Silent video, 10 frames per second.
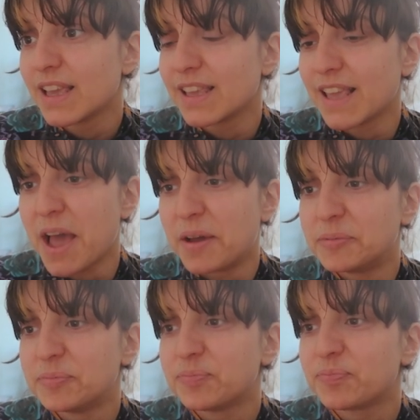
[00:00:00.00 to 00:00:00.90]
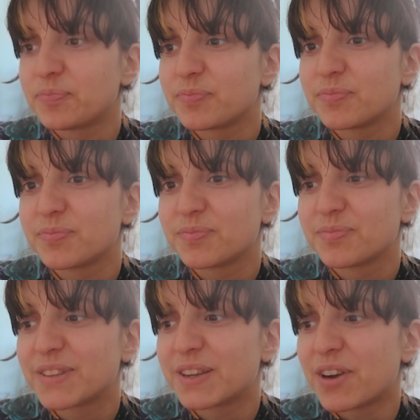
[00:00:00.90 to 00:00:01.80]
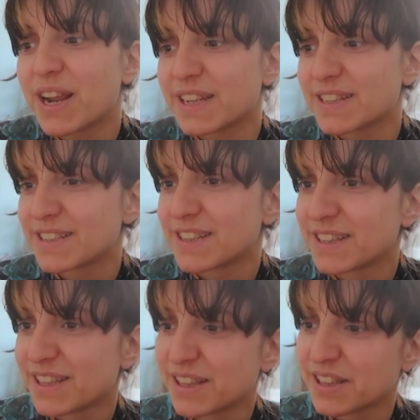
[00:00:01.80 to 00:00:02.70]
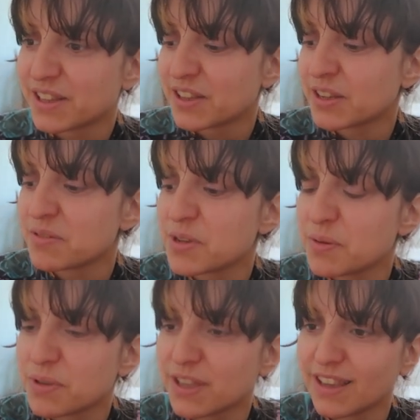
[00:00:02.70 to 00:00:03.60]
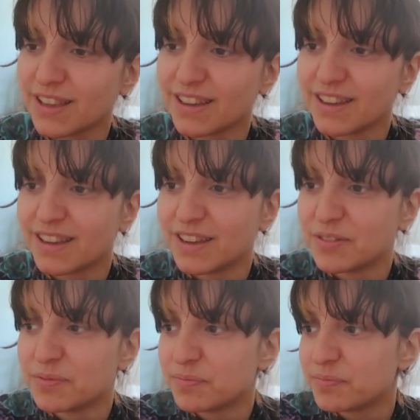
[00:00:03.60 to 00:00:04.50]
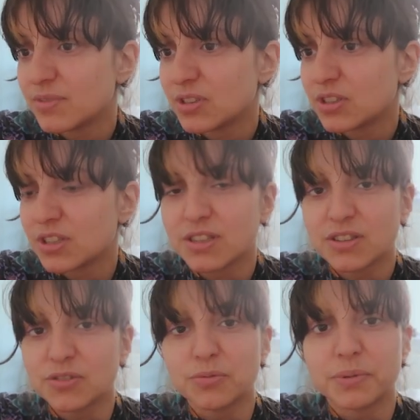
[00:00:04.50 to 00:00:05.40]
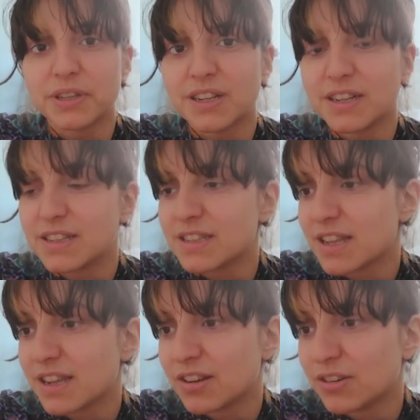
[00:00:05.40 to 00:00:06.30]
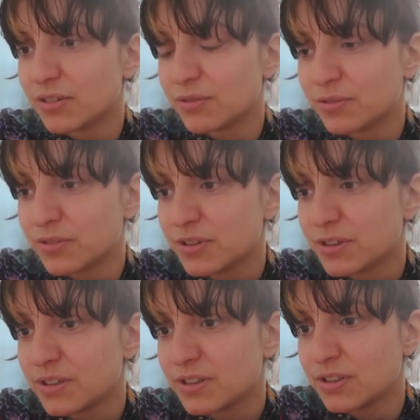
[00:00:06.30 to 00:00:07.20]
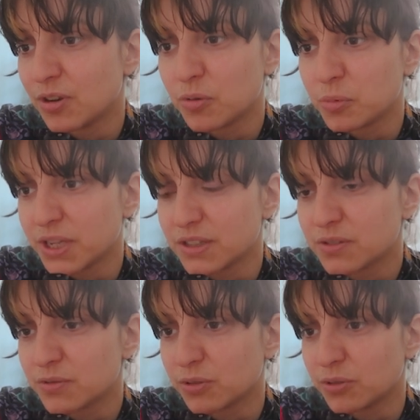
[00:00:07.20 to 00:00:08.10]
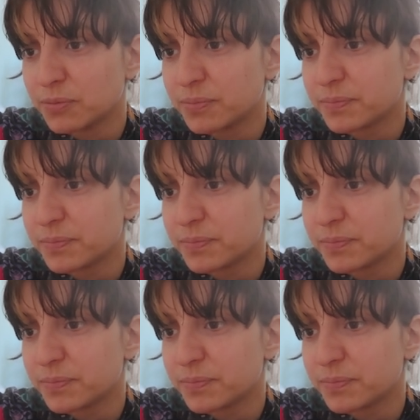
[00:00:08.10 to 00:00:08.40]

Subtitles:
yeah, great. Look at me being just stupid instead of not wasteful.